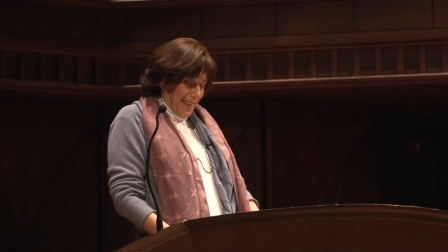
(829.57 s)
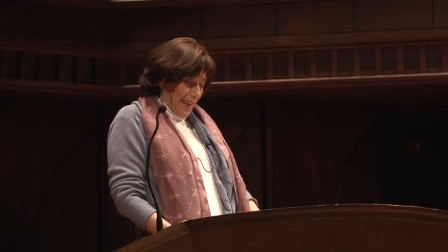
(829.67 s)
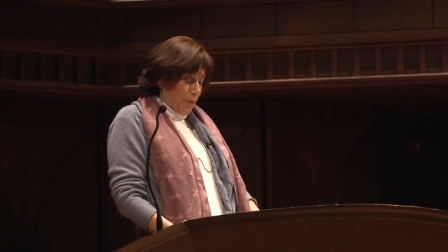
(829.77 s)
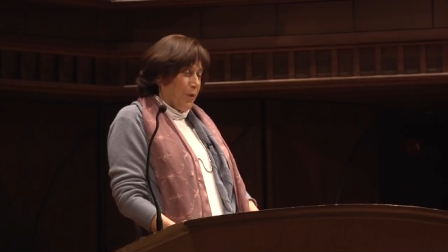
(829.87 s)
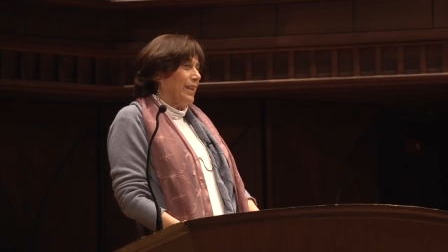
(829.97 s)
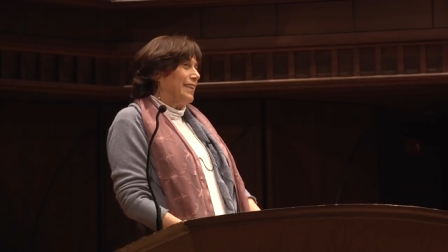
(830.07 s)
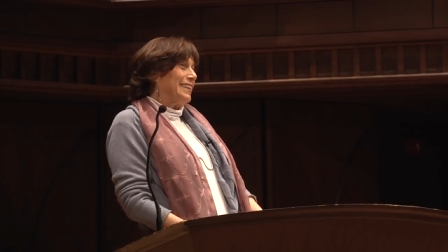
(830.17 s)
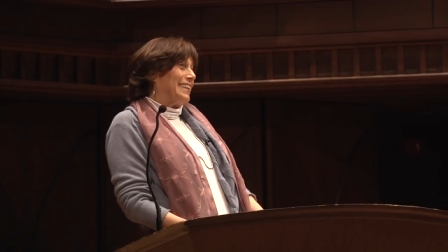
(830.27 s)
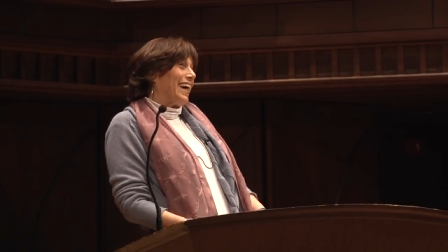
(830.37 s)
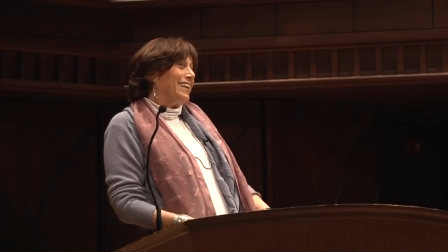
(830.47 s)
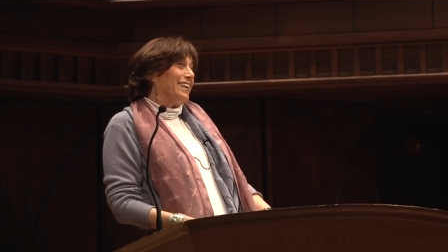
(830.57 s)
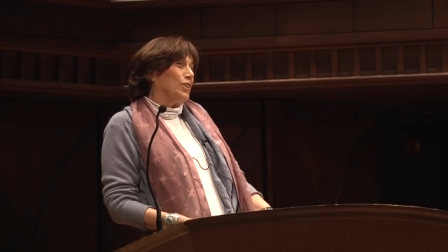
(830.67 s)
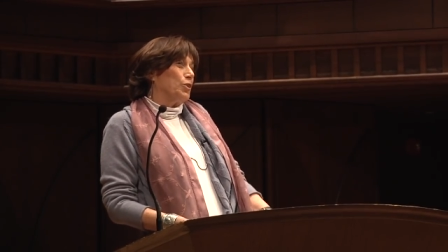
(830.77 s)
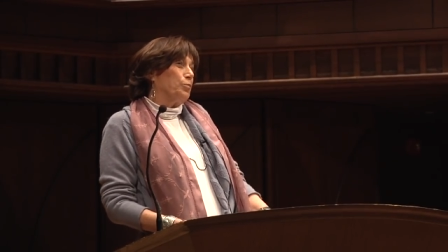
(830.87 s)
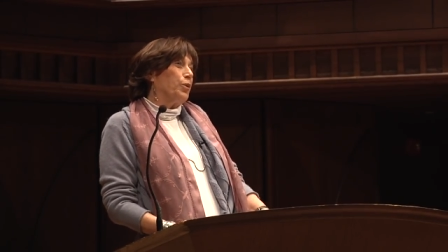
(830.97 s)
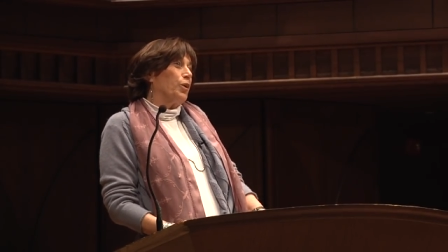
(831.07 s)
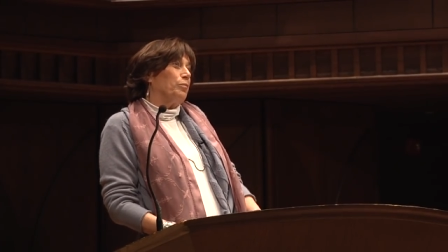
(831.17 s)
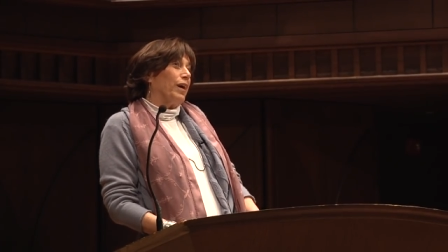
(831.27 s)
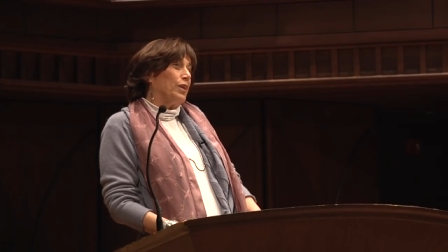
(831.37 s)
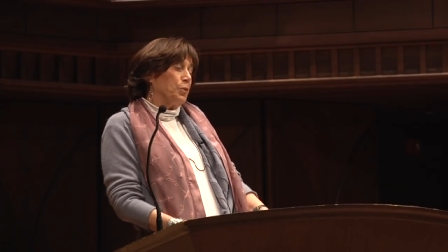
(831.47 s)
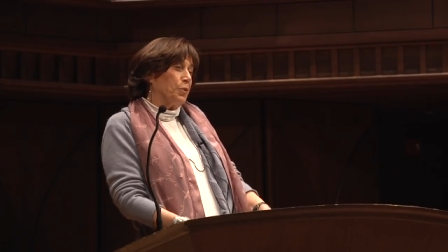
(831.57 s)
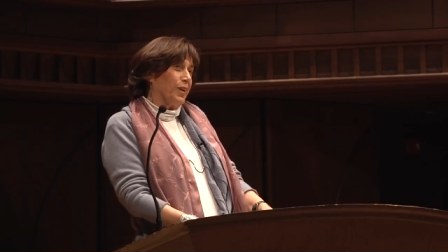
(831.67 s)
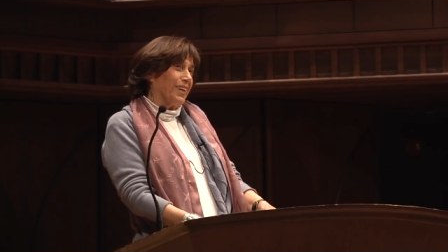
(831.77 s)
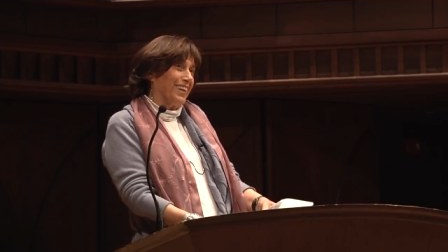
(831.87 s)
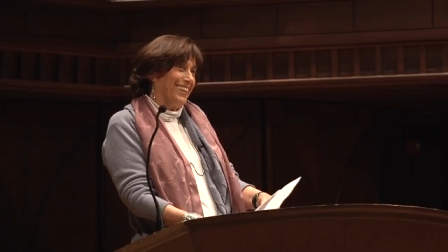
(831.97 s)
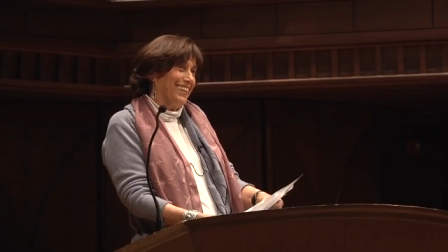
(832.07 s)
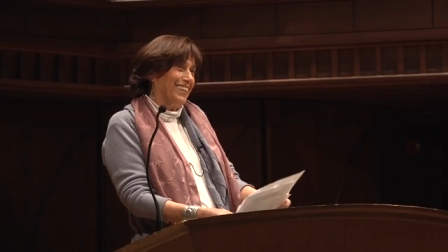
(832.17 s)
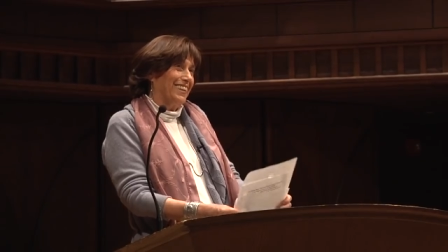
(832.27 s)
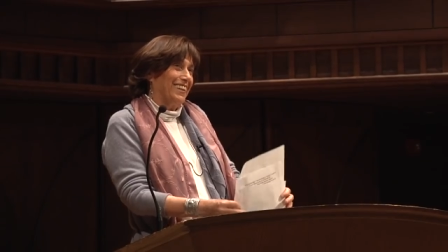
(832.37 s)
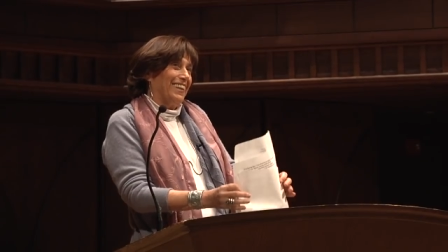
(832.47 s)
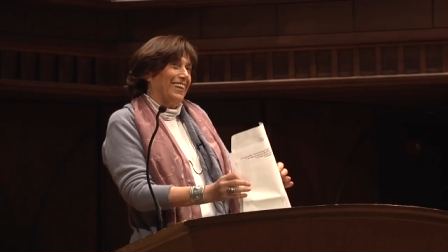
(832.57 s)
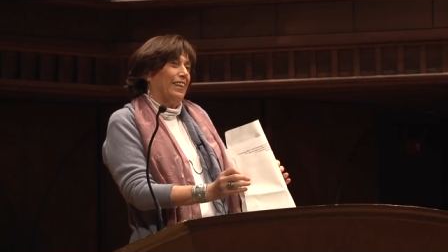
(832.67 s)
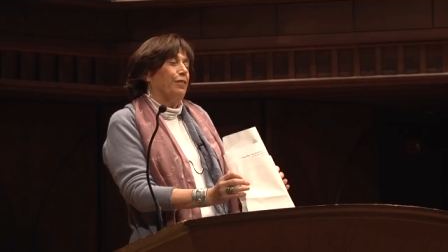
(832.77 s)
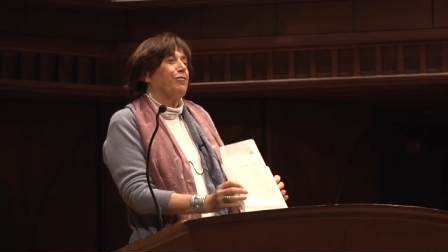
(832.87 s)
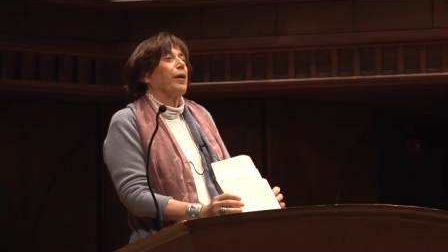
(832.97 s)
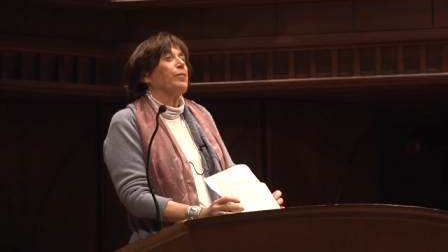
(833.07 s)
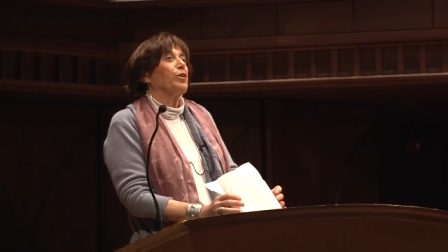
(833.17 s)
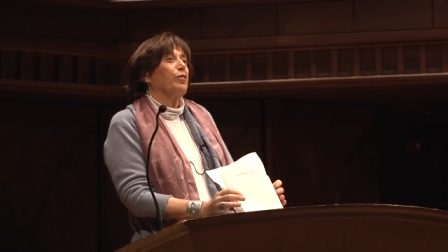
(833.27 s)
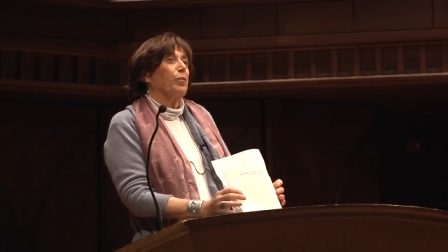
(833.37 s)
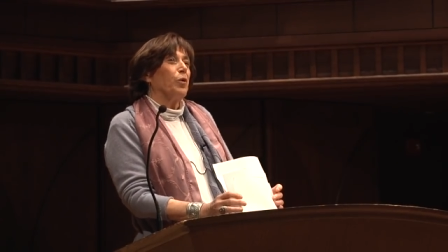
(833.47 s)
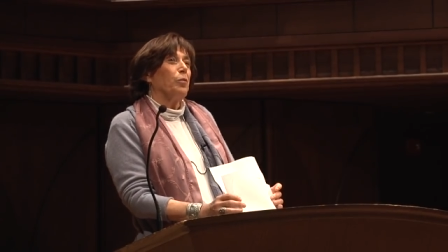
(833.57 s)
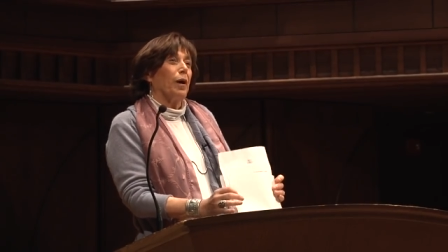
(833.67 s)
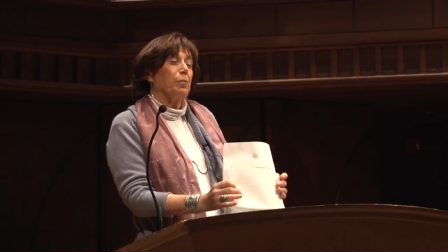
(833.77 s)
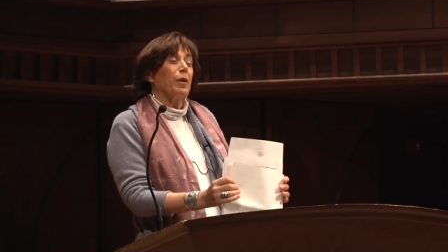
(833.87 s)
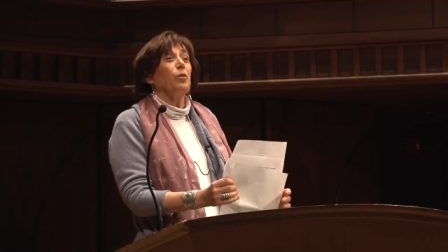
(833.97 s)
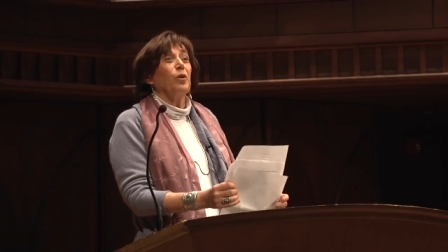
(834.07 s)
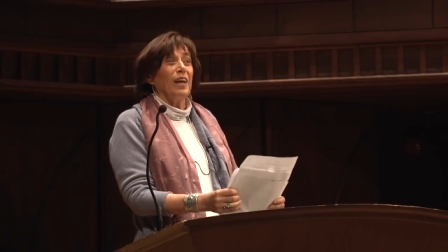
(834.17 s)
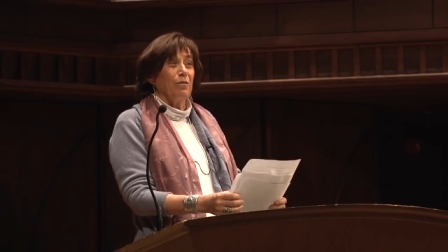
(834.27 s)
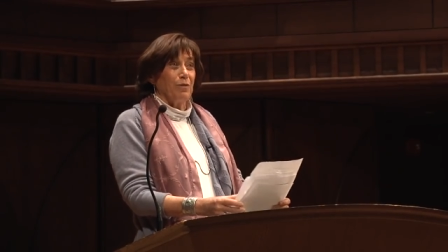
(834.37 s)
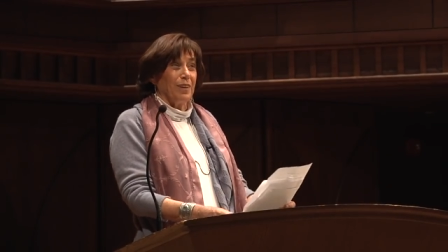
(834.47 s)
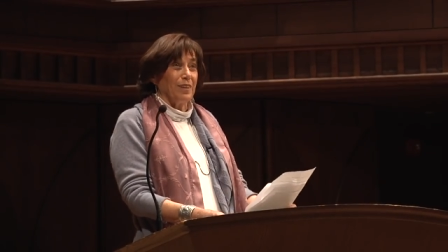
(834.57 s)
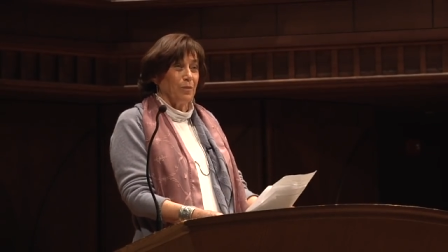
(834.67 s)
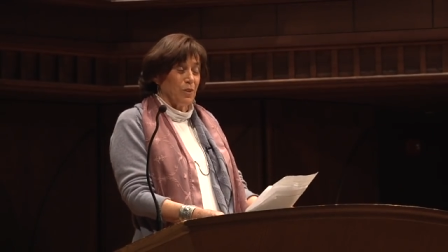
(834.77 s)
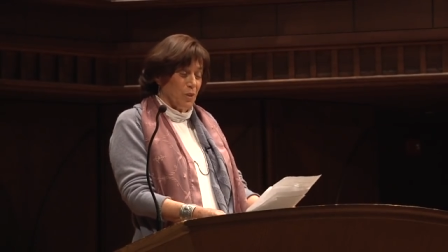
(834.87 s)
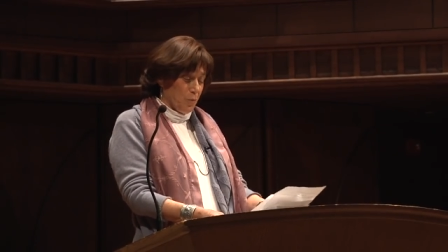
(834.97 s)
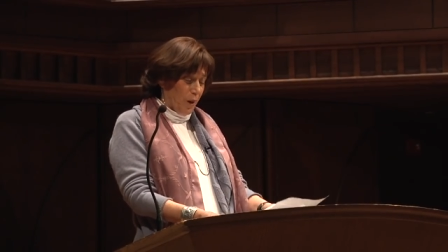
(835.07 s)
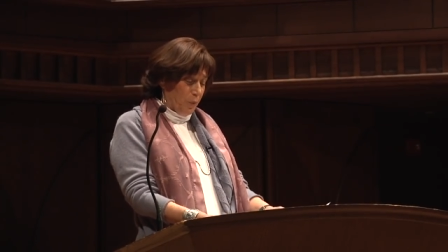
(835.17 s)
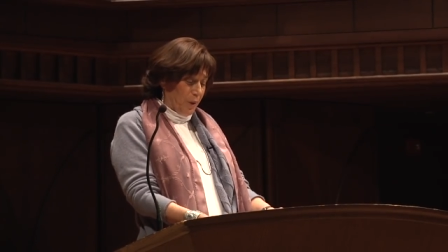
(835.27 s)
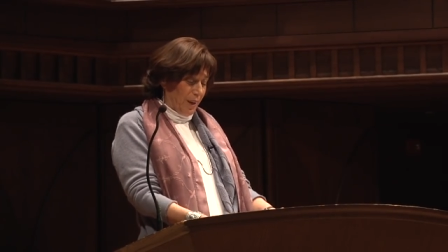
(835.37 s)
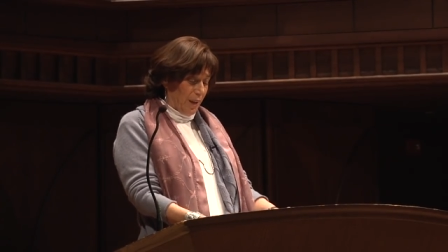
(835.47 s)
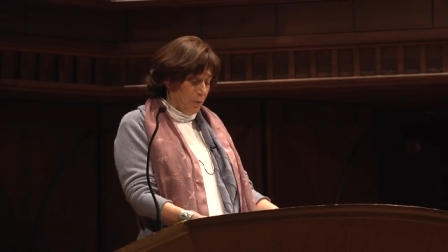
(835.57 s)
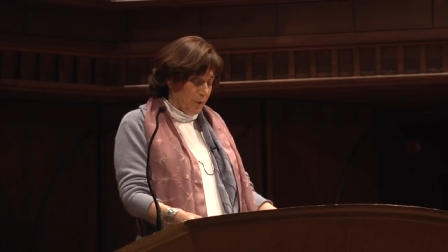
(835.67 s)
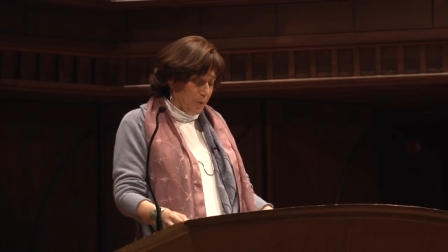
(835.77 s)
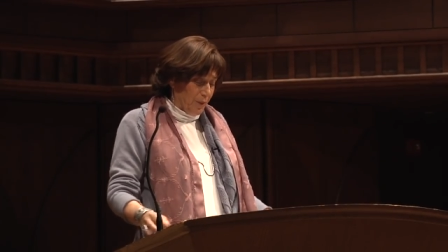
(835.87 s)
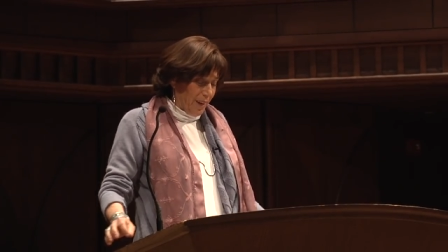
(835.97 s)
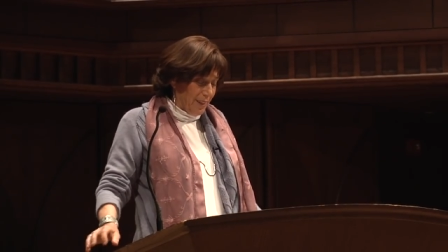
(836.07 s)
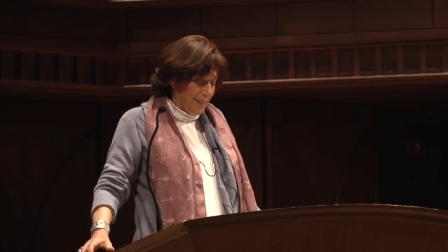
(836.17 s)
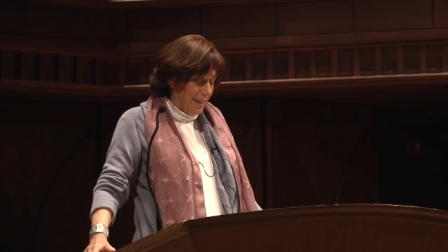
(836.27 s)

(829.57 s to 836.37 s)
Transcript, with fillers: And what I decided is to put on my door the fragment of a poem by Primo Levi, which is where I want to end with tonight.